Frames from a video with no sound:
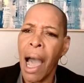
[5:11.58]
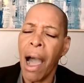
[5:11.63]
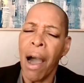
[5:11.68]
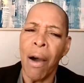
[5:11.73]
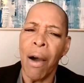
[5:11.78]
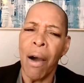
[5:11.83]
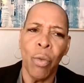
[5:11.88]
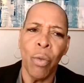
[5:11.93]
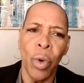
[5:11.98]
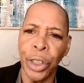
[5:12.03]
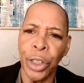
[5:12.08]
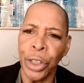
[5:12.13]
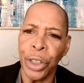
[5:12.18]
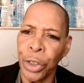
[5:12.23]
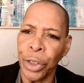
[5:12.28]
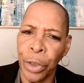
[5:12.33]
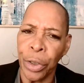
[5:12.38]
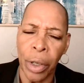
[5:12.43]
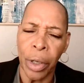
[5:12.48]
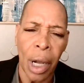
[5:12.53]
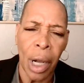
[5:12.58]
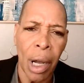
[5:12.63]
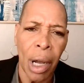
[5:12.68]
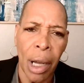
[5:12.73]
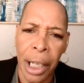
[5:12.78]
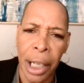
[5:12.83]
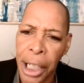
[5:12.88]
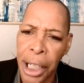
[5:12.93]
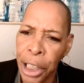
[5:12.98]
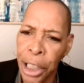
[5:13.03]
What's your
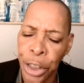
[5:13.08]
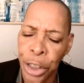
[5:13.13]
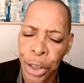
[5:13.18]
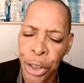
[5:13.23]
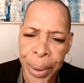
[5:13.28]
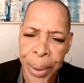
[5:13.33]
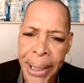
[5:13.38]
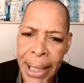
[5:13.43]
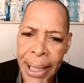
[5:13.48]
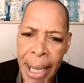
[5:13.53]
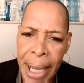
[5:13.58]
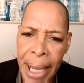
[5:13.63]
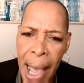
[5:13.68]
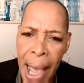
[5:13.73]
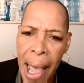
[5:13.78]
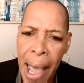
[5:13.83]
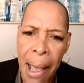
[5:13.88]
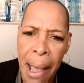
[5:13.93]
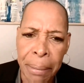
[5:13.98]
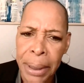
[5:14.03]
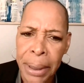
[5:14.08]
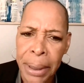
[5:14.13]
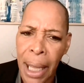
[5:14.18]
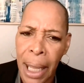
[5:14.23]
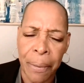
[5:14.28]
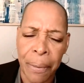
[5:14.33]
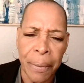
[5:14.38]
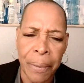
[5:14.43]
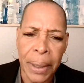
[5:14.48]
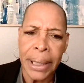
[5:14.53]
entry times? Like,
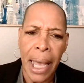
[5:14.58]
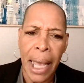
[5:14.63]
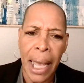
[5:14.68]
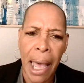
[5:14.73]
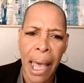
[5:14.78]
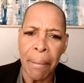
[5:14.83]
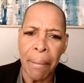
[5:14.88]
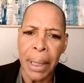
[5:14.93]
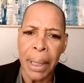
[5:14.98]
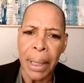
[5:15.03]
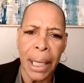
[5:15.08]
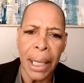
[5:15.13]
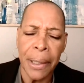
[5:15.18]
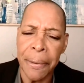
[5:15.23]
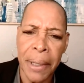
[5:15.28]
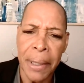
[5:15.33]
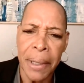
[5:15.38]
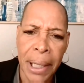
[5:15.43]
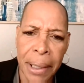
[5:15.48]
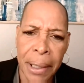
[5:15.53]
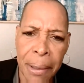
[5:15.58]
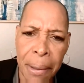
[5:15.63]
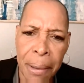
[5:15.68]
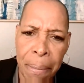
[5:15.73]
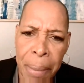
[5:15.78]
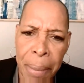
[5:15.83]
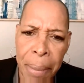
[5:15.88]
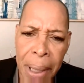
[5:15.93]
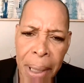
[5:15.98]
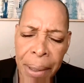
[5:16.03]
what time can you get in the
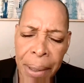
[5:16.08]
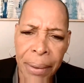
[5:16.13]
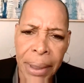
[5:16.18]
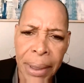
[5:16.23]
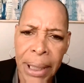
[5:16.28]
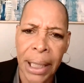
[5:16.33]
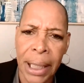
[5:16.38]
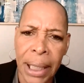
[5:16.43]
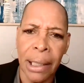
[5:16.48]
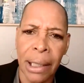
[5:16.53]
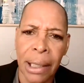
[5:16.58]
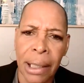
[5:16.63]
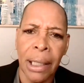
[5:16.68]
building?